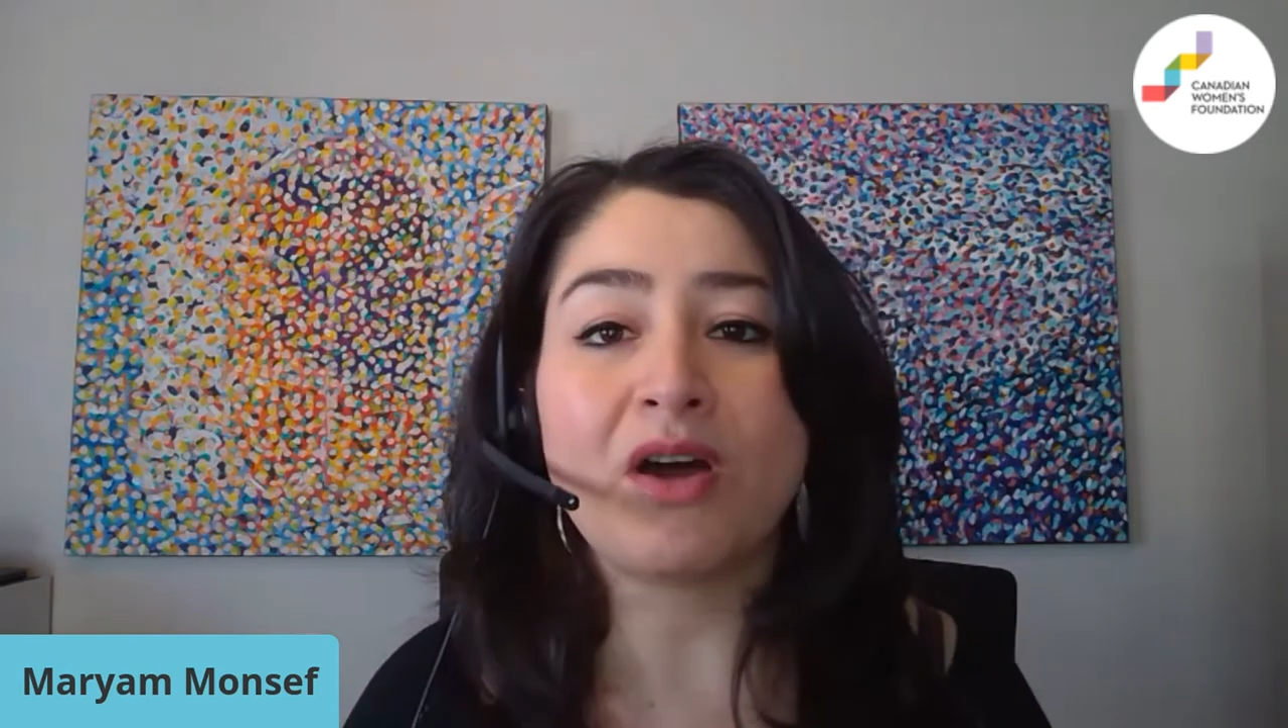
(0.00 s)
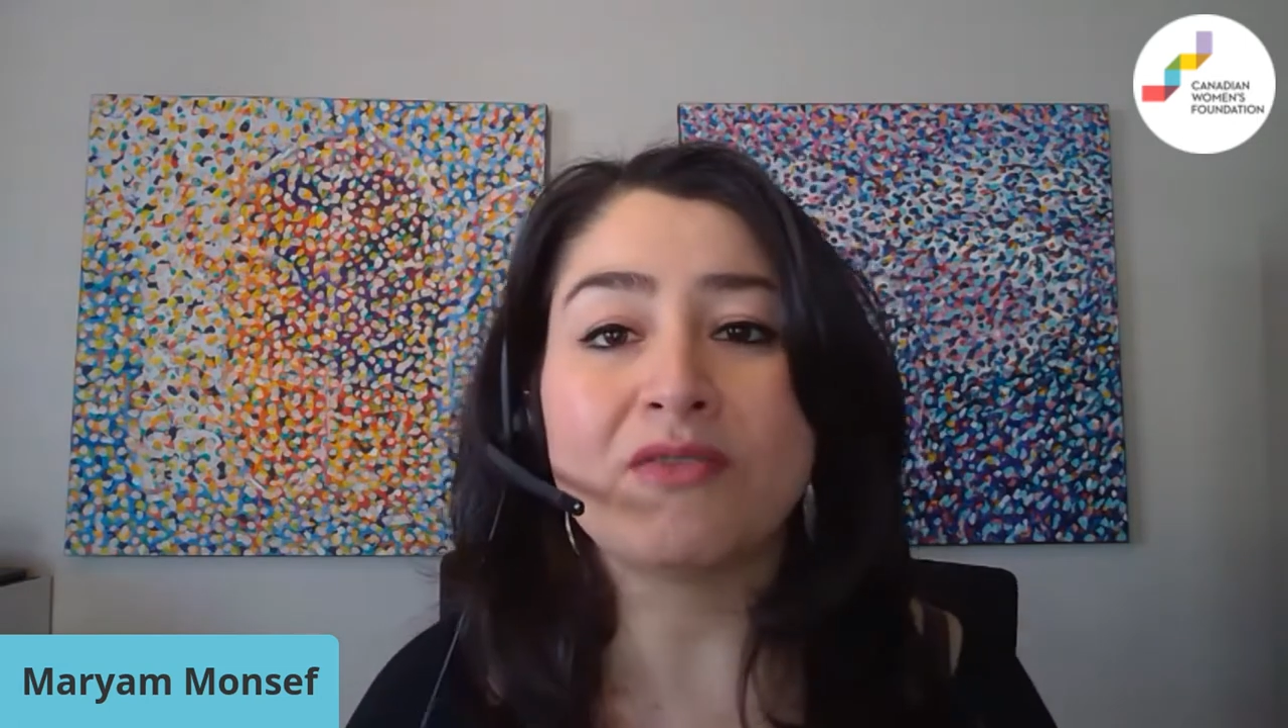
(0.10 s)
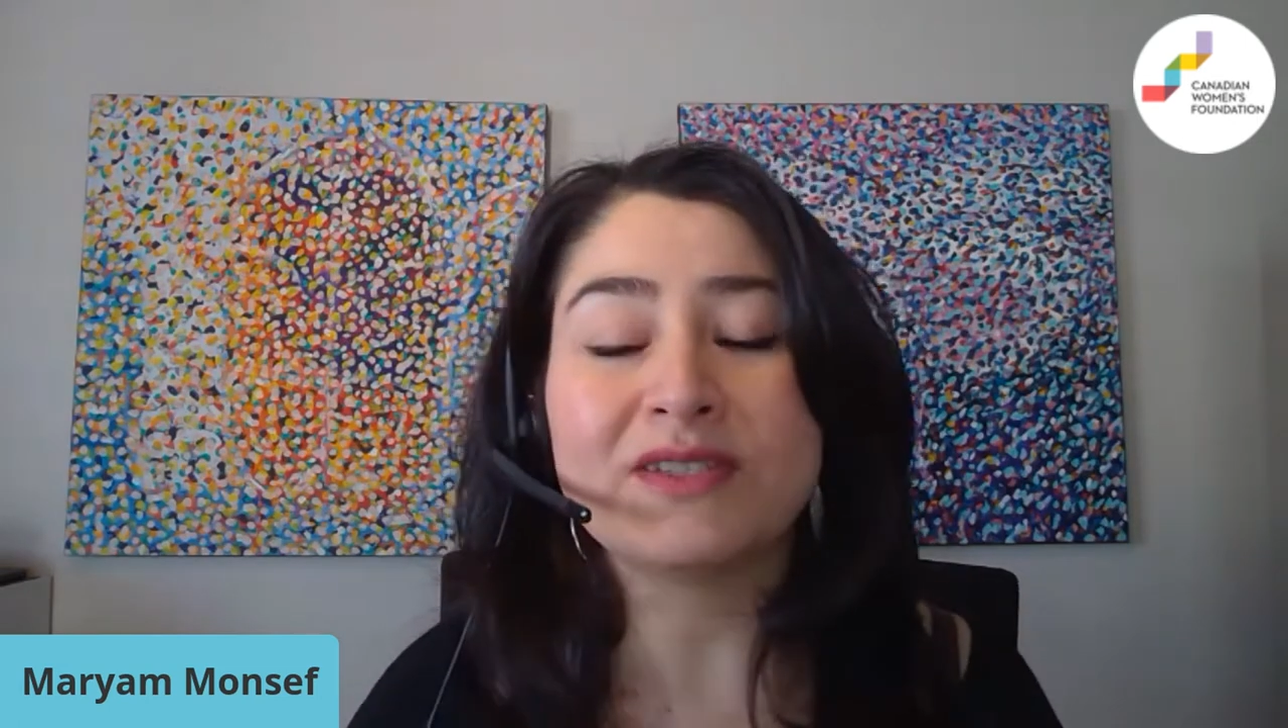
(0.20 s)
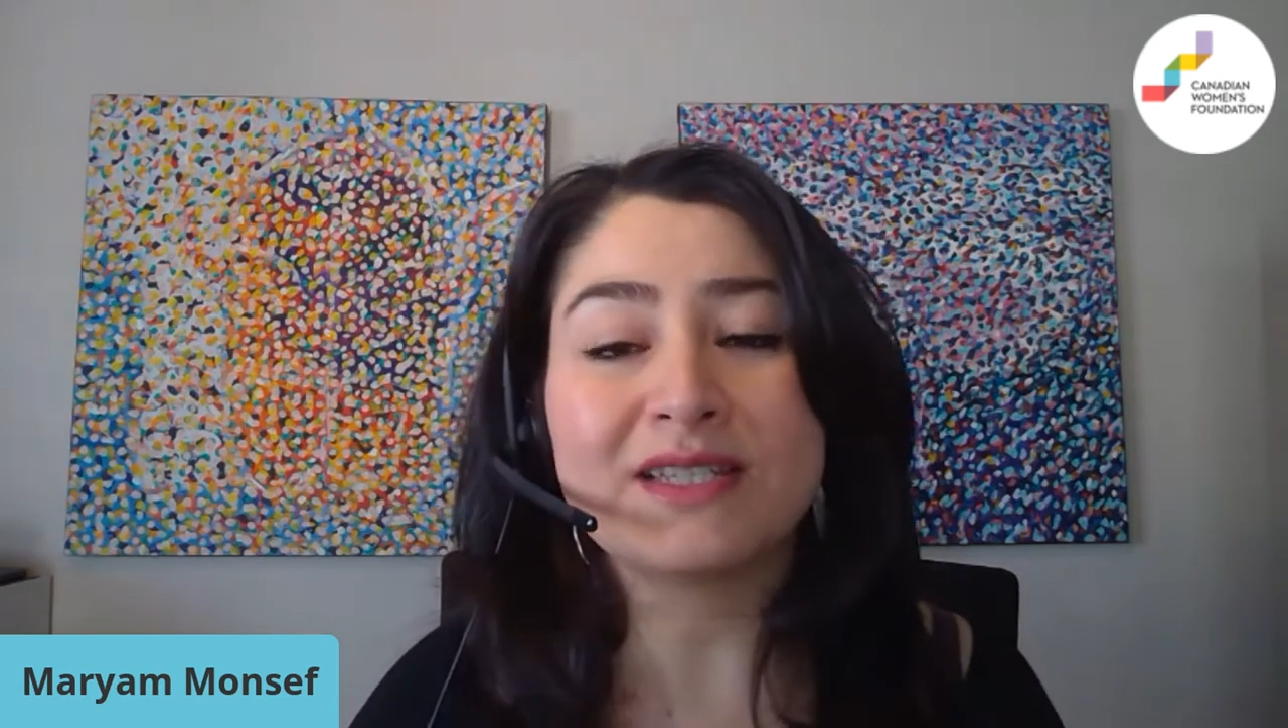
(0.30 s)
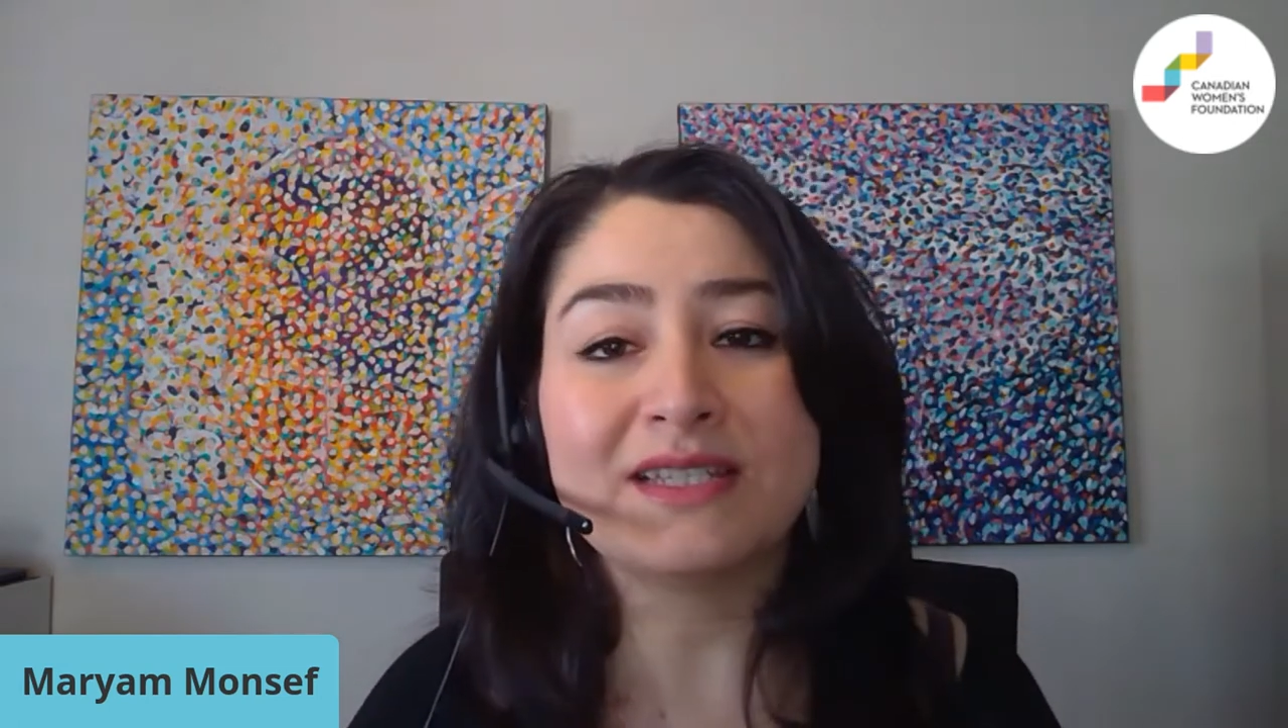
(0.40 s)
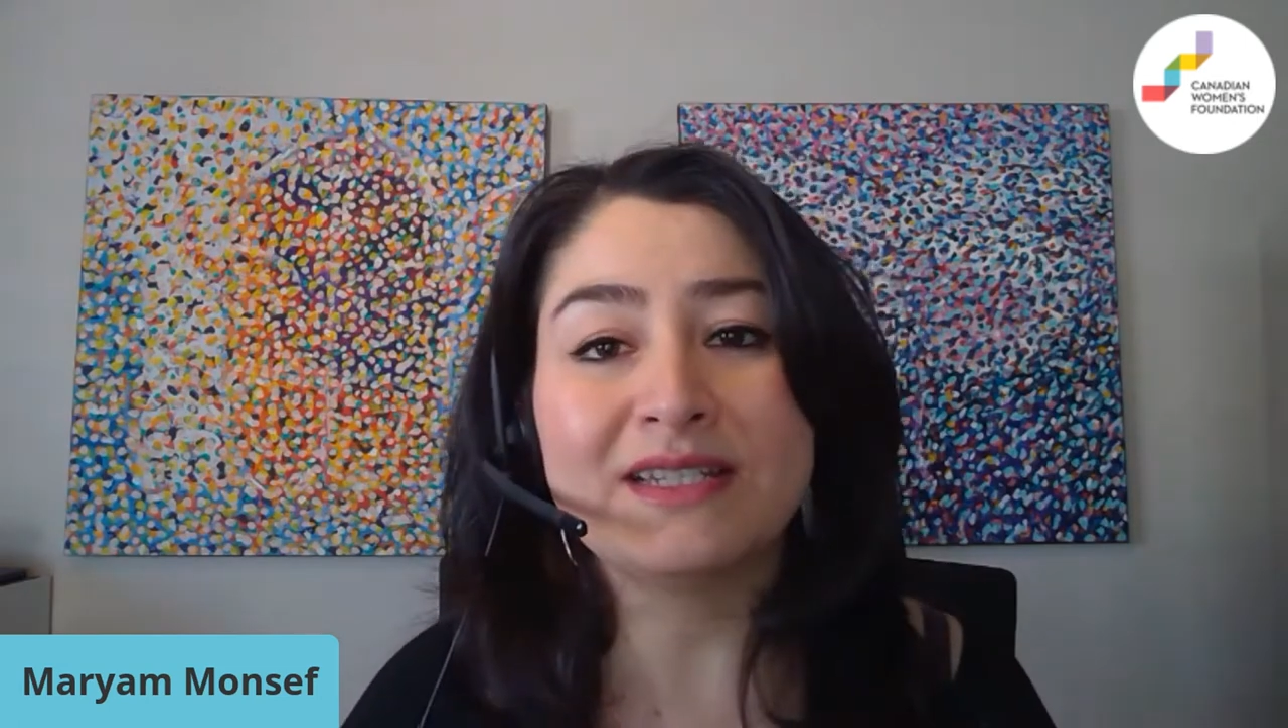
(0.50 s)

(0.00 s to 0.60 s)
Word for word: provinces